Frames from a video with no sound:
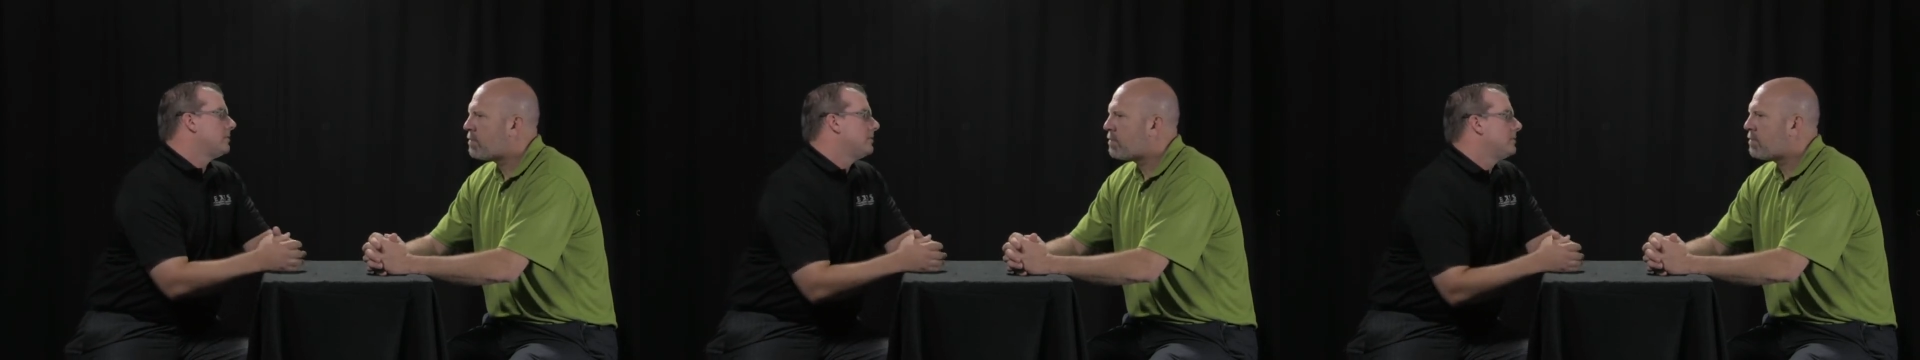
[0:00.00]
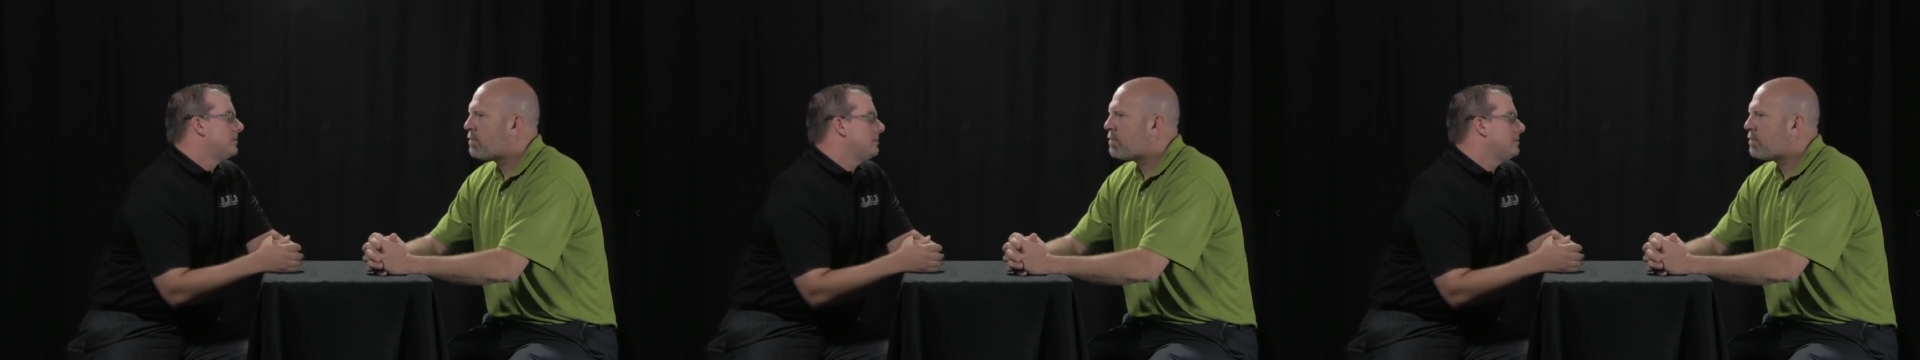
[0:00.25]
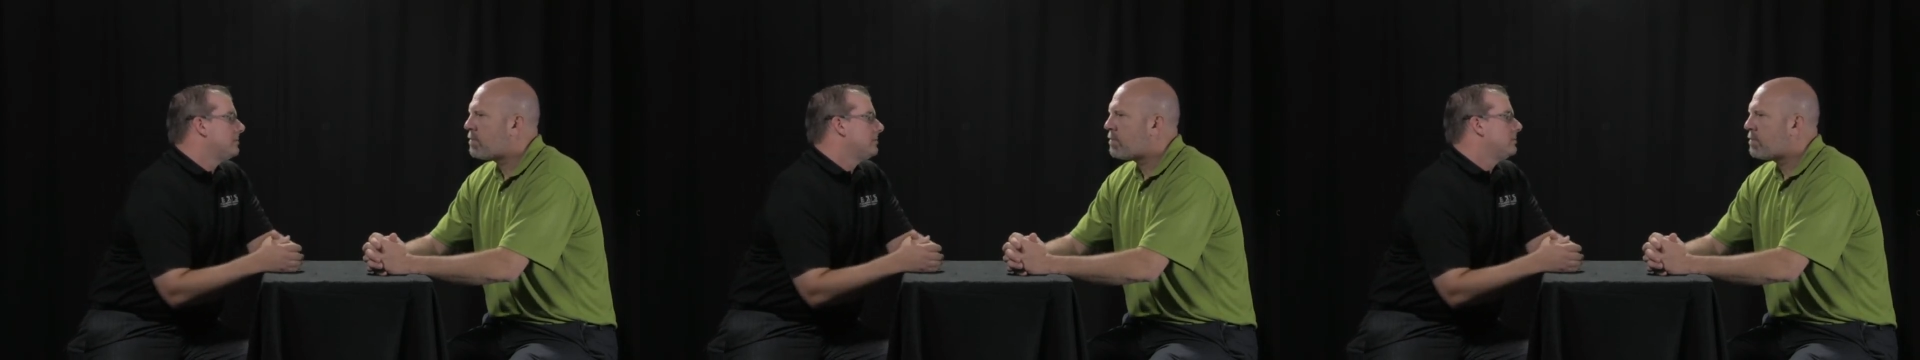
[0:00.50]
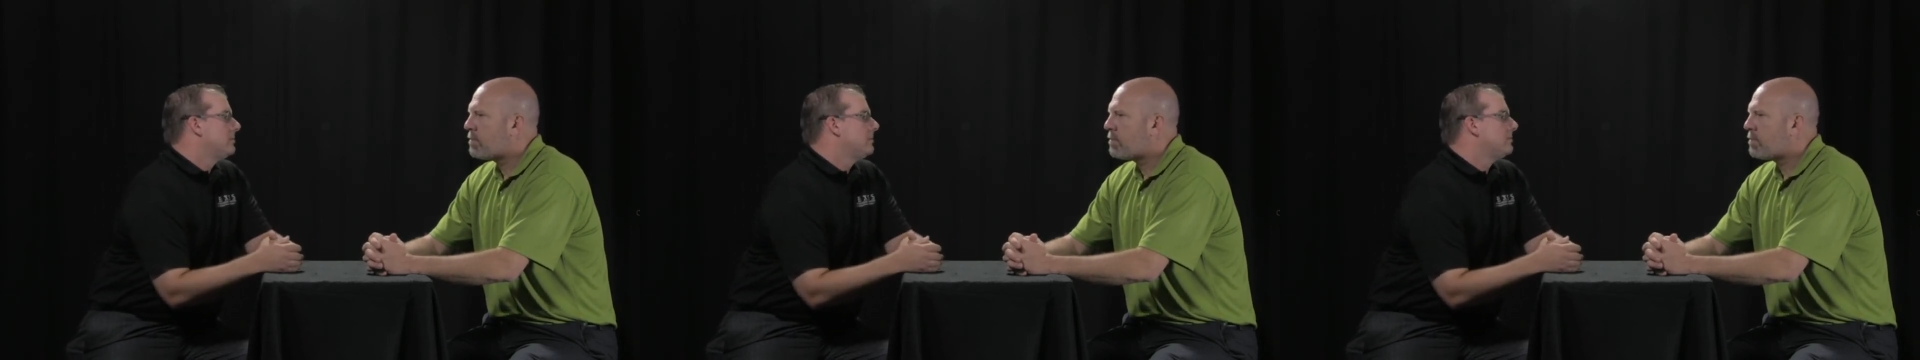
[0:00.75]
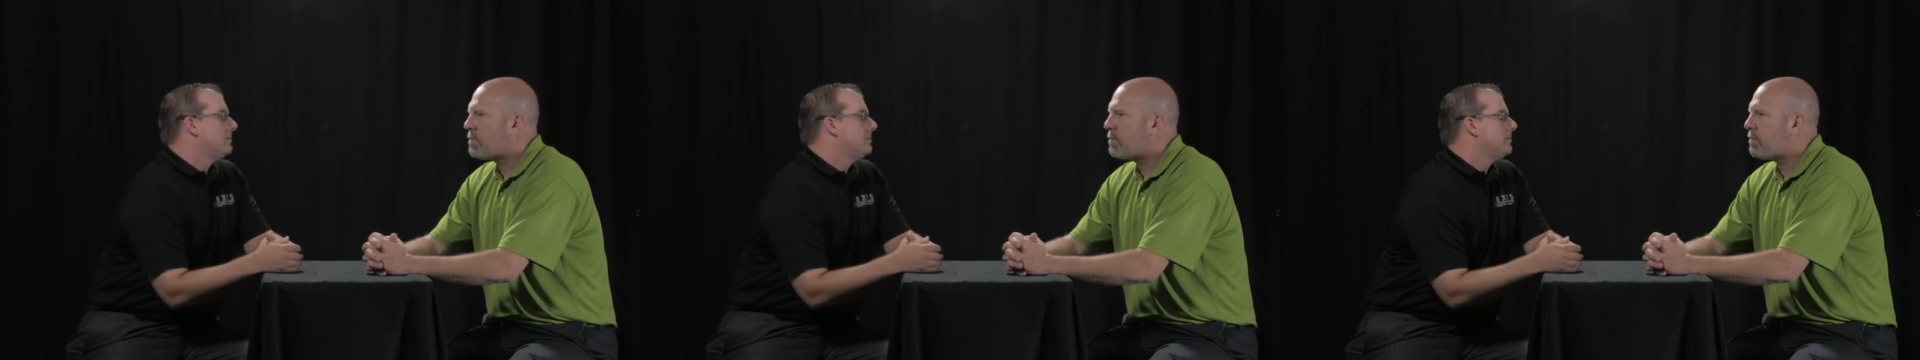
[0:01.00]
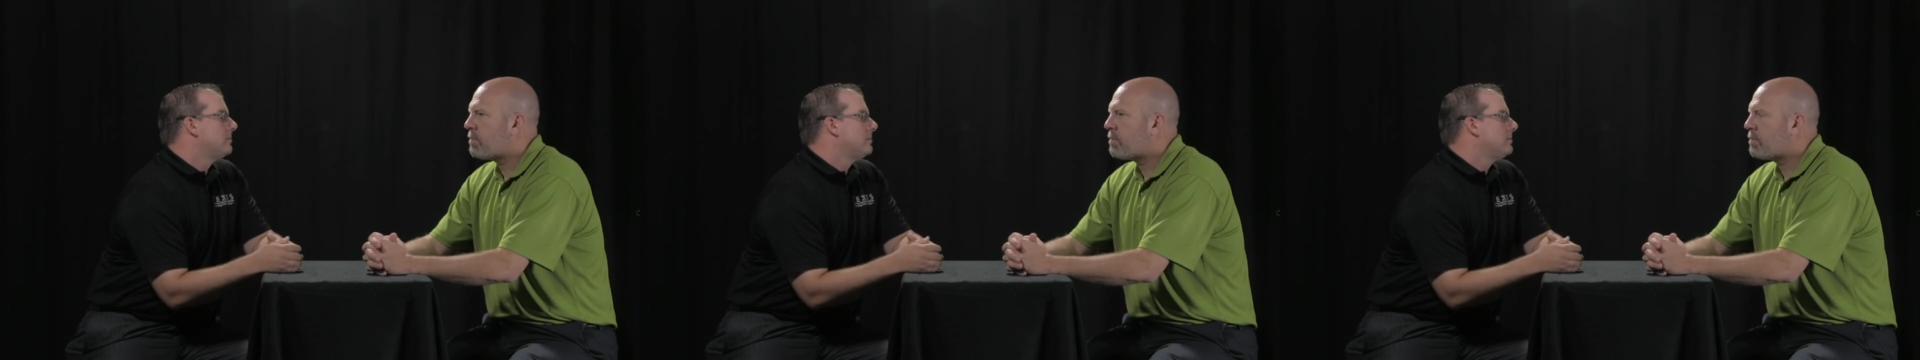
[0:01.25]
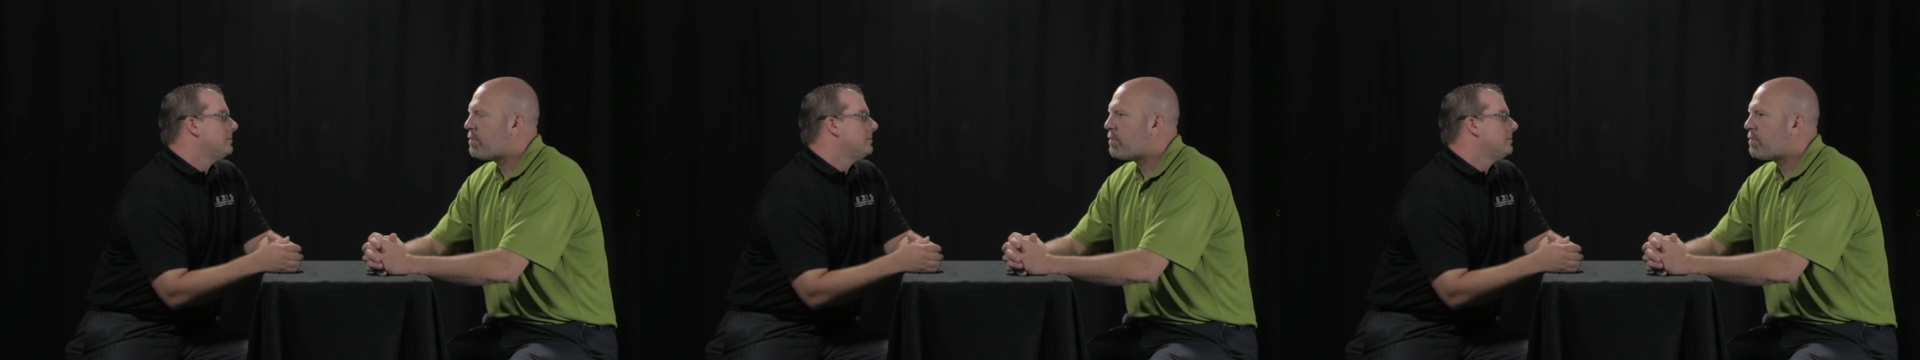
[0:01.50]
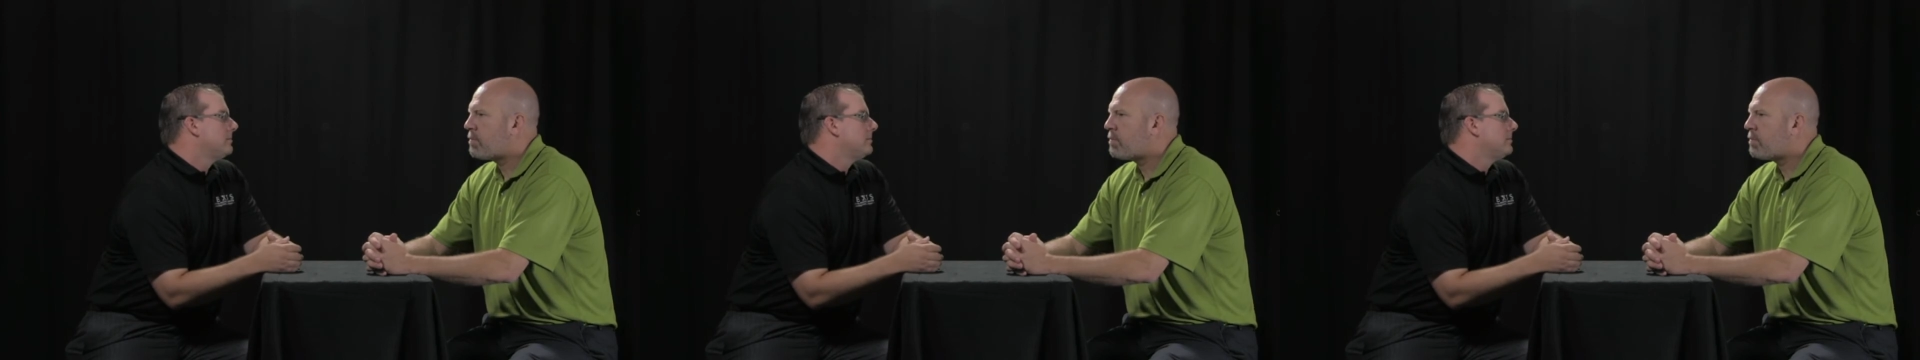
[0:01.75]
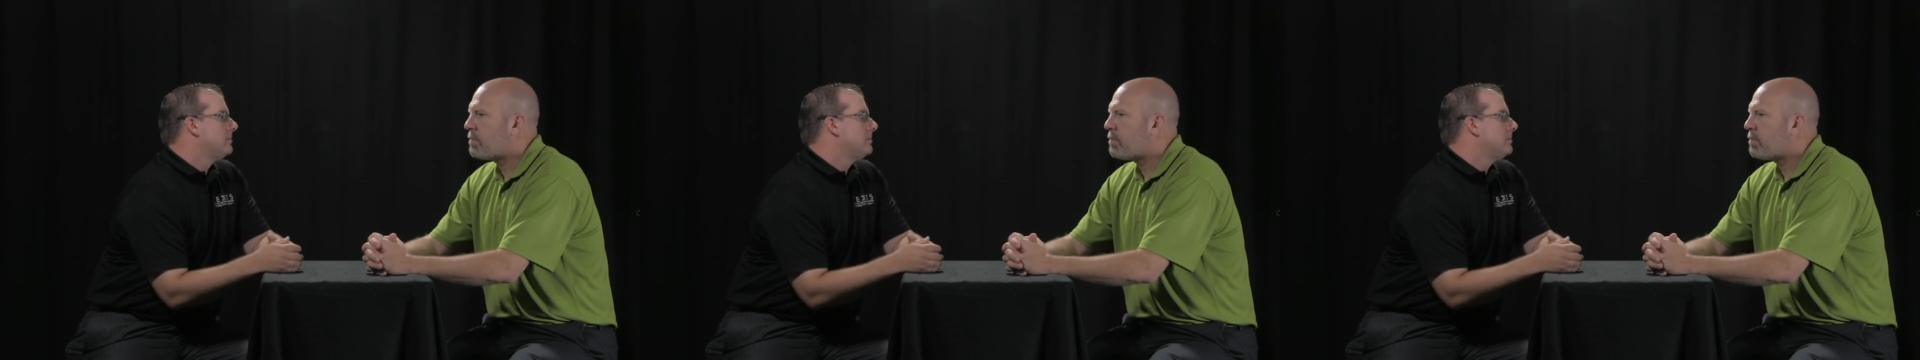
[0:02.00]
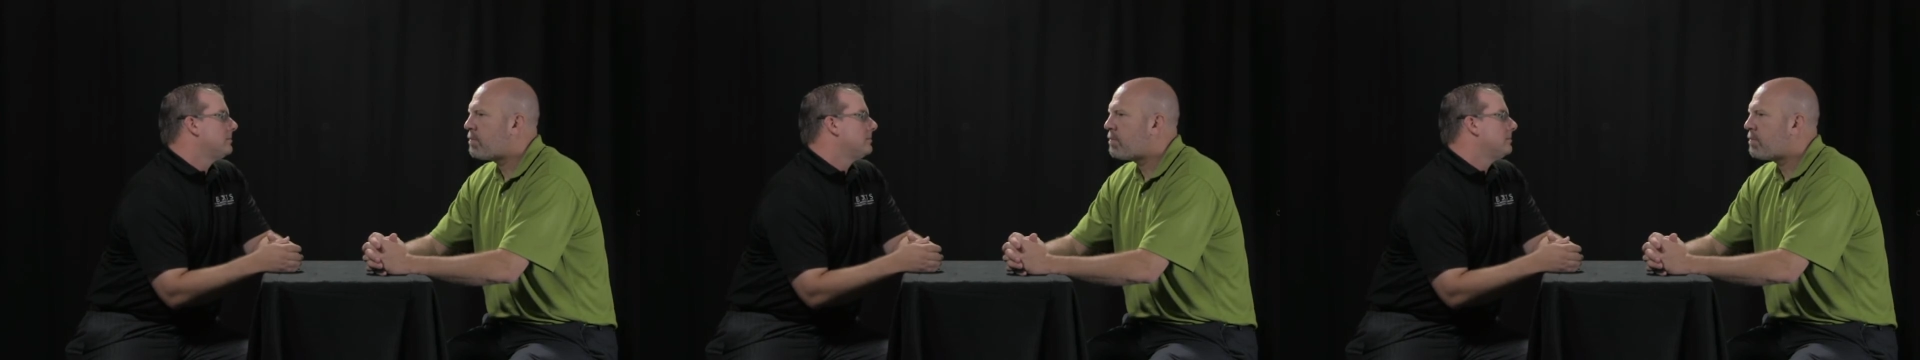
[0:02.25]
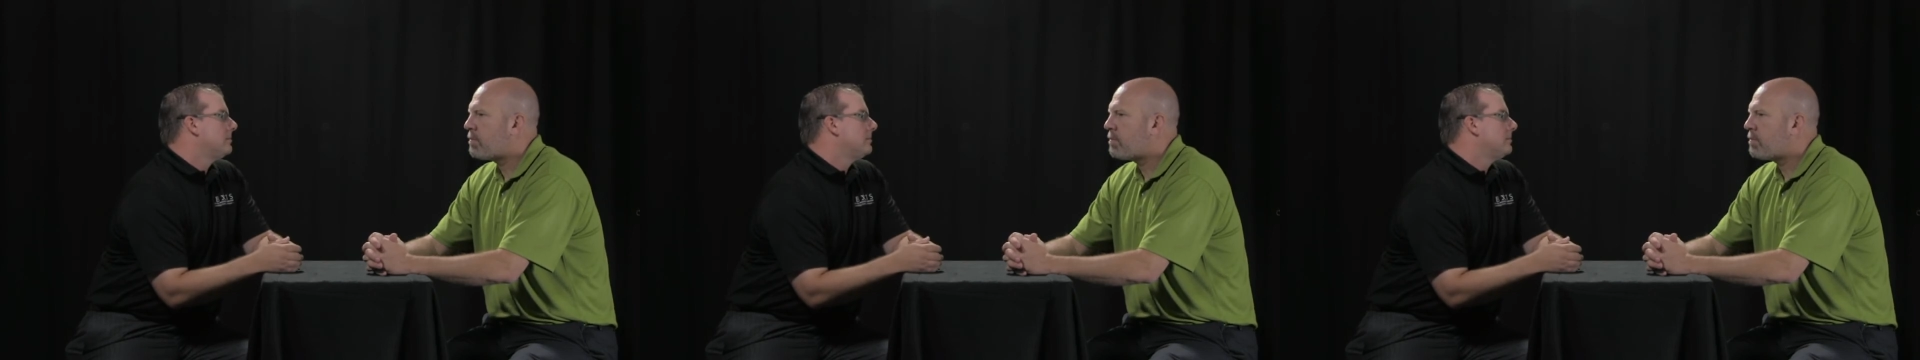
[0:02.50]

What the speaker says: (silence)